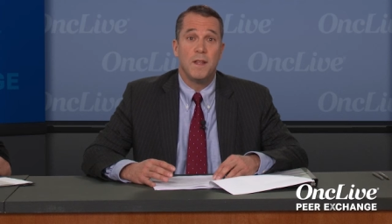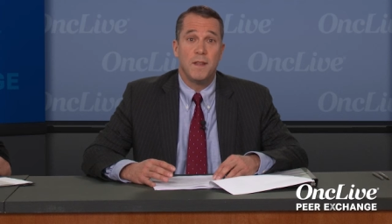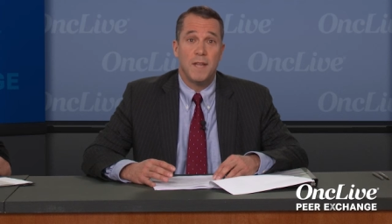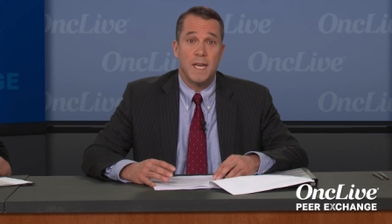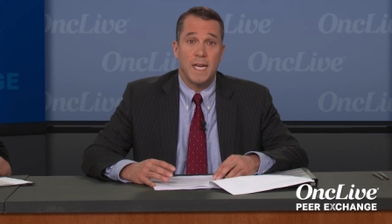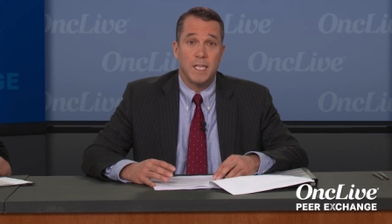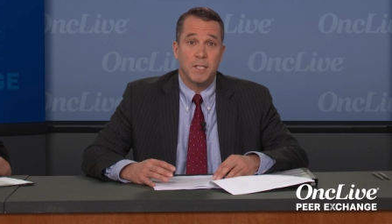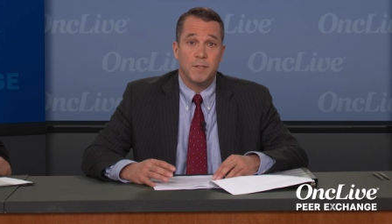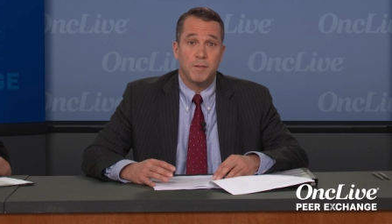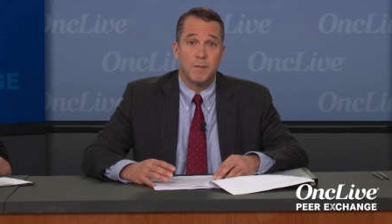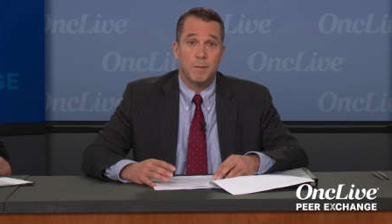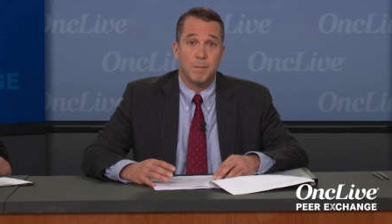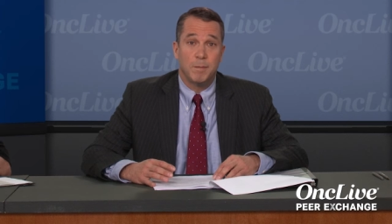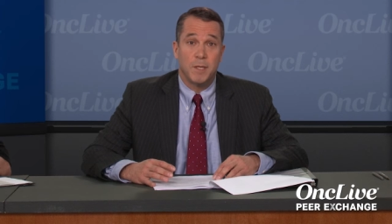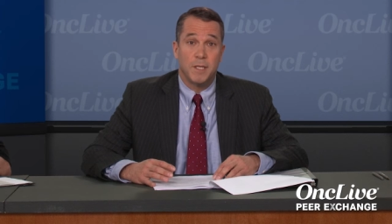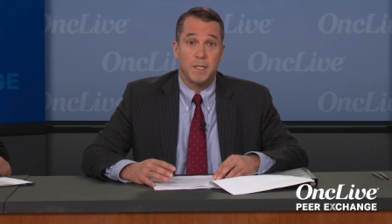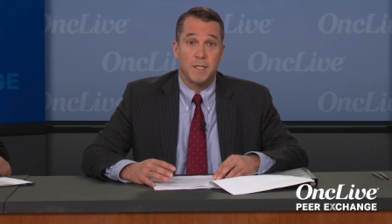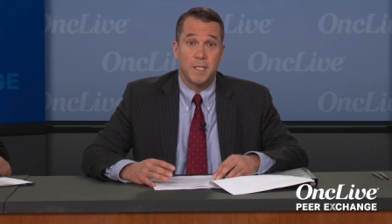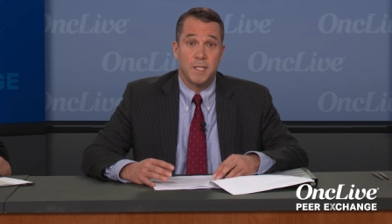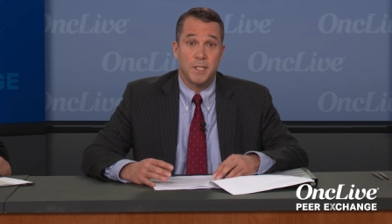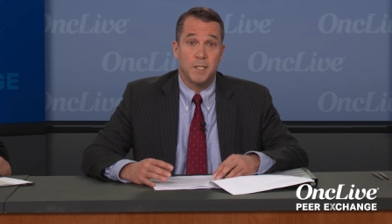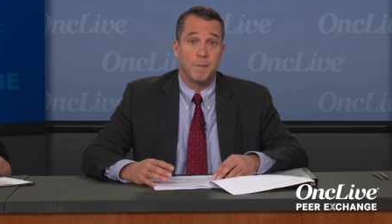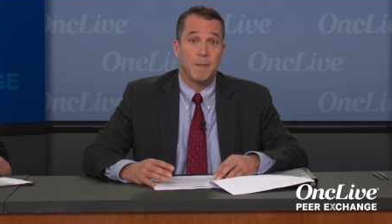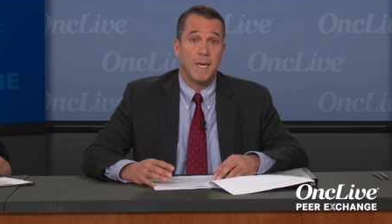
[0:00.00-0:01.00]
Thanks for
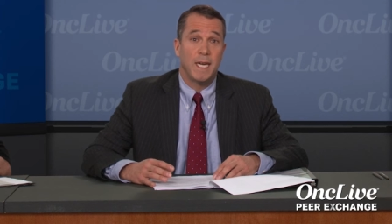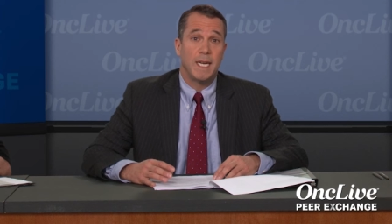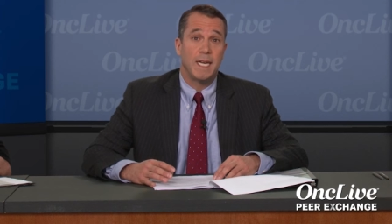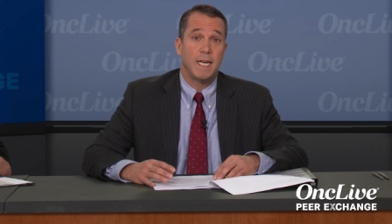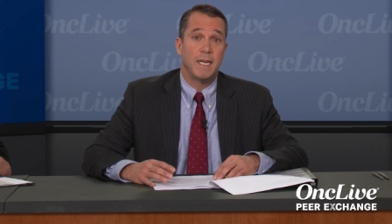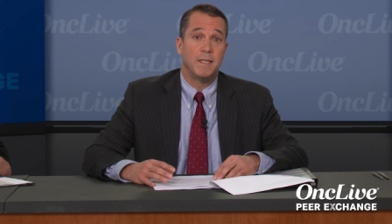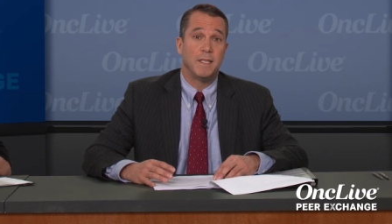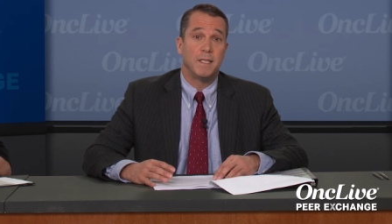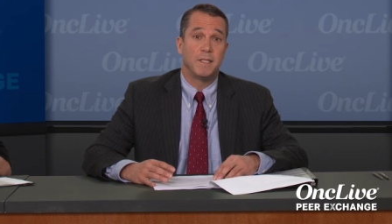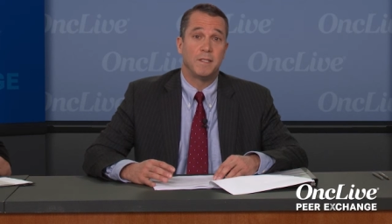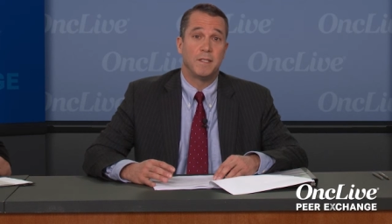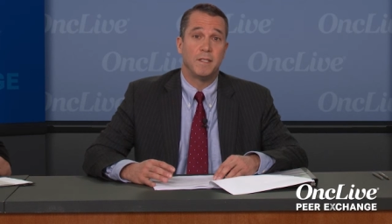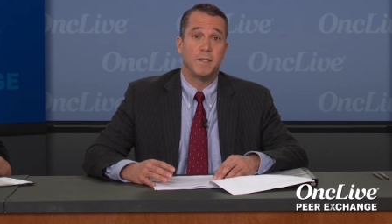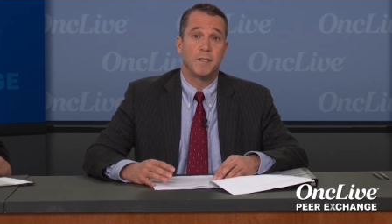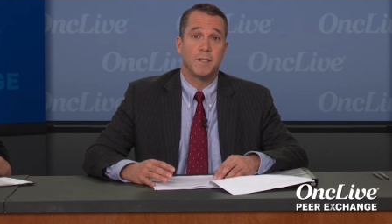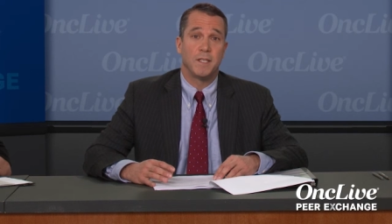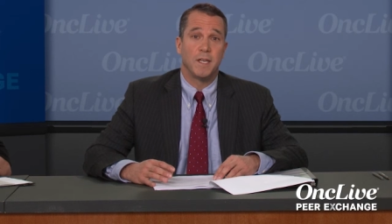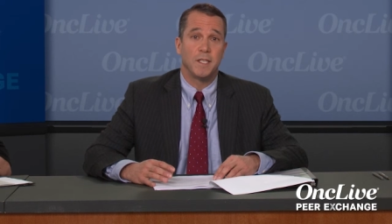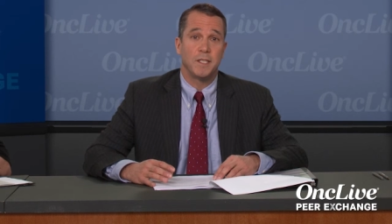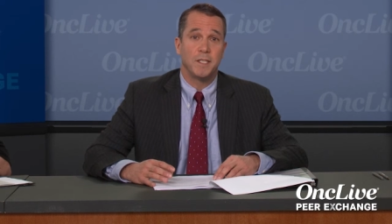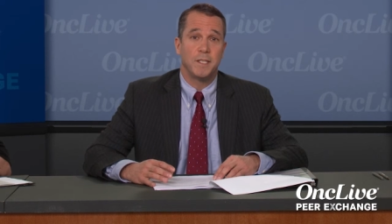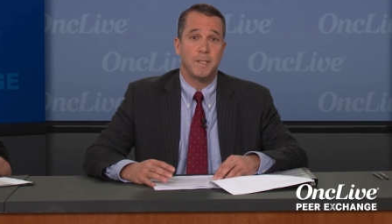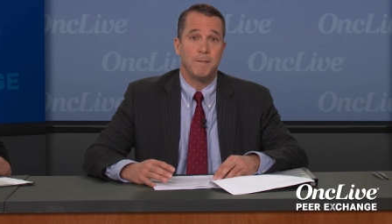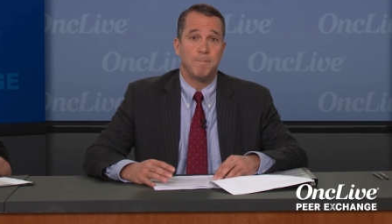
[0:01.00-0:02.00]
participating in this
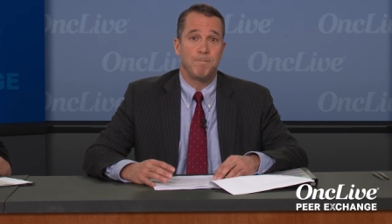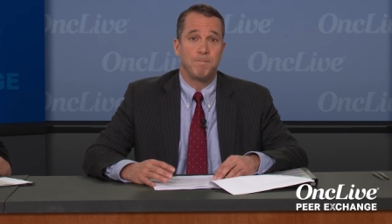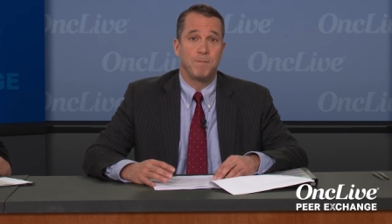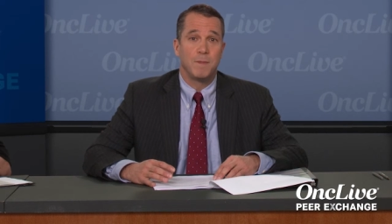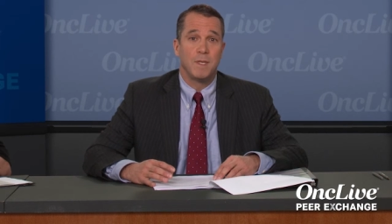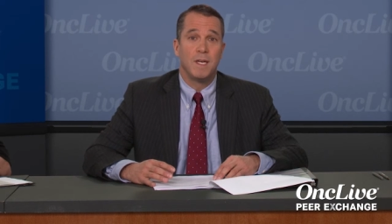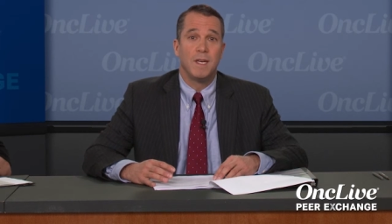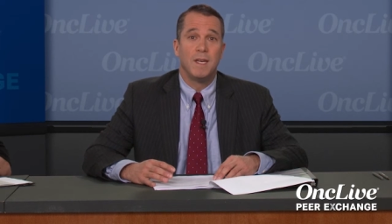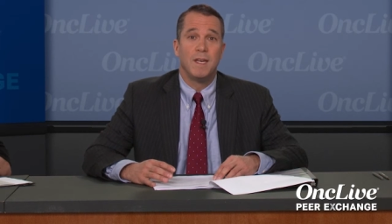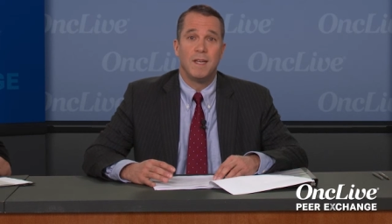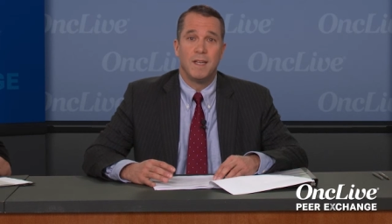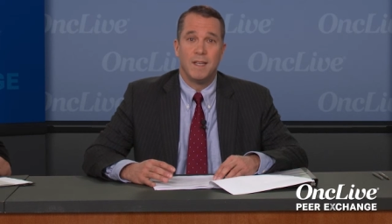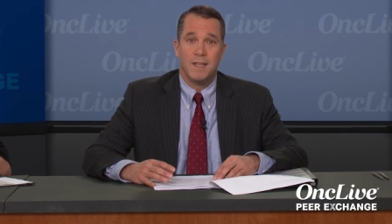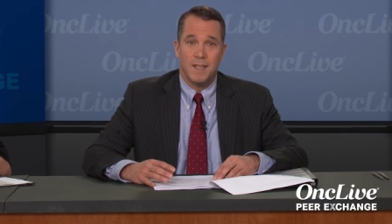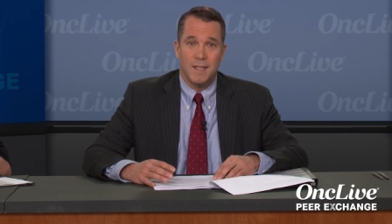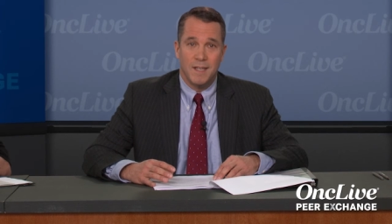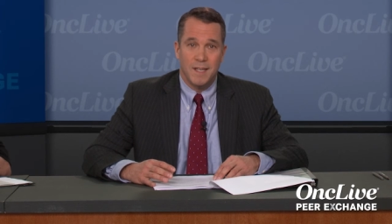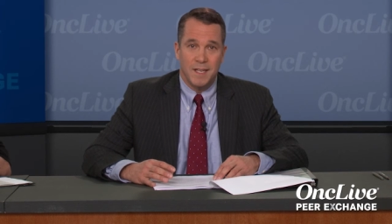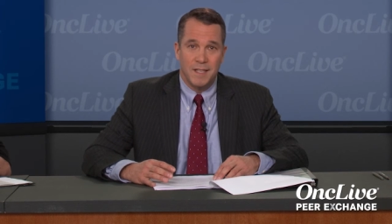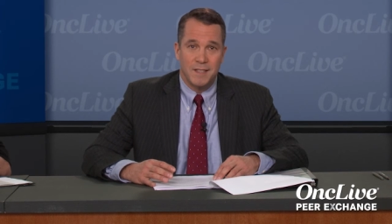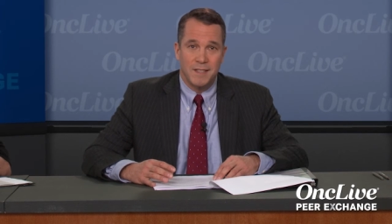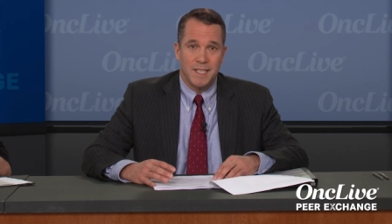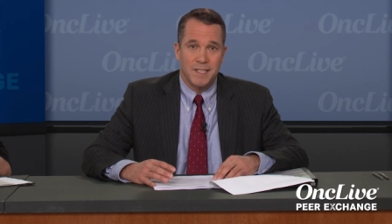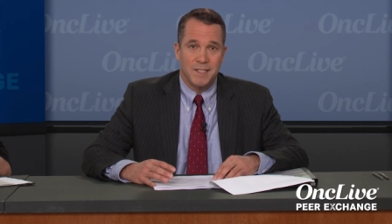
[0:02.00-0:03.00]
discussion,
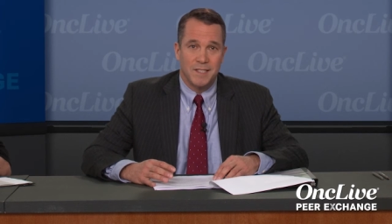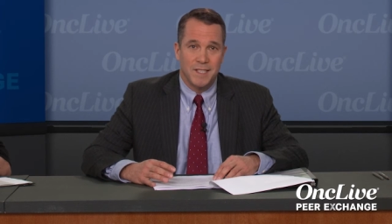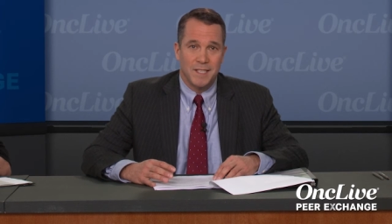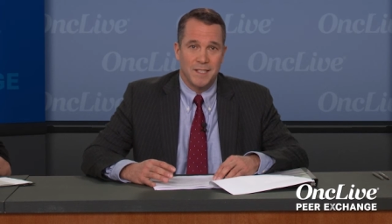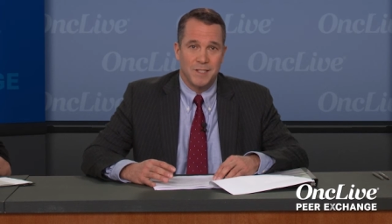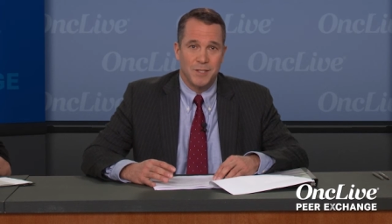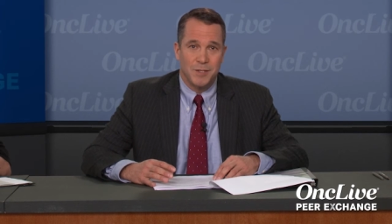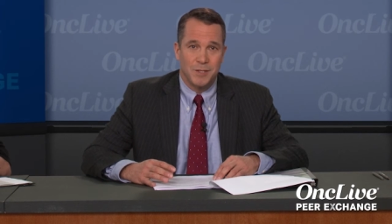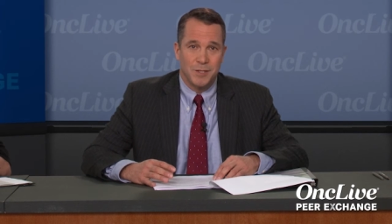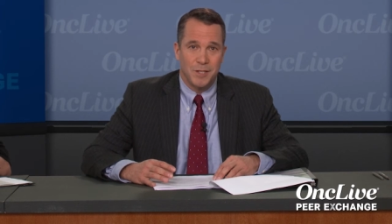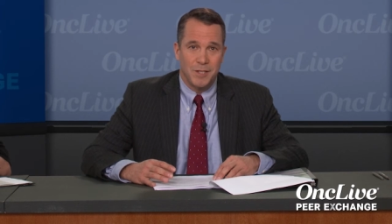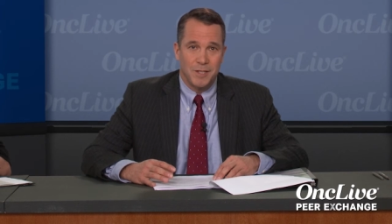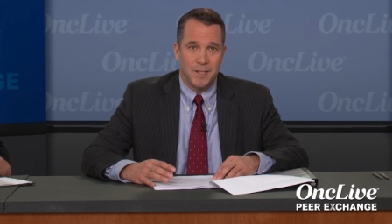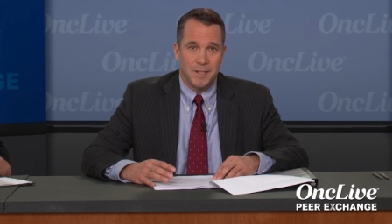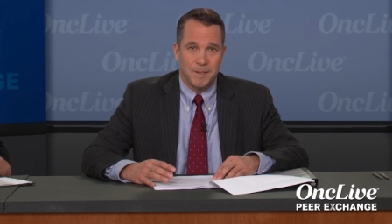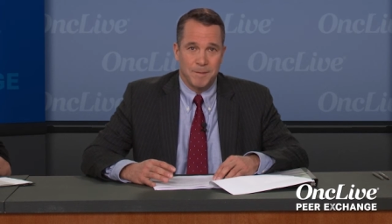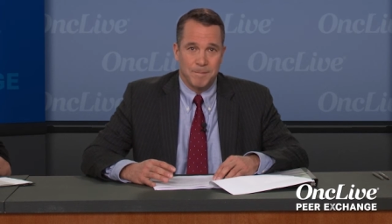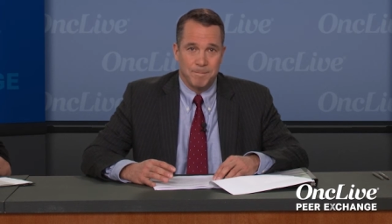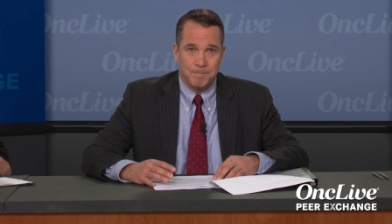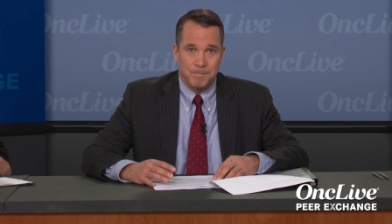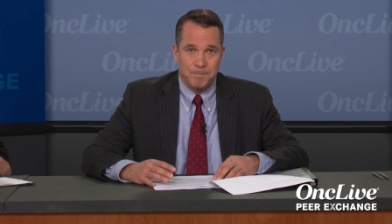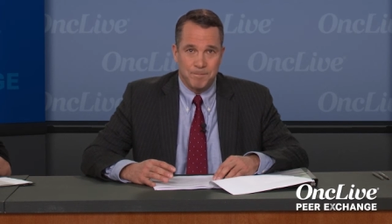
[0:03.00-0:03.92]
and let's get started.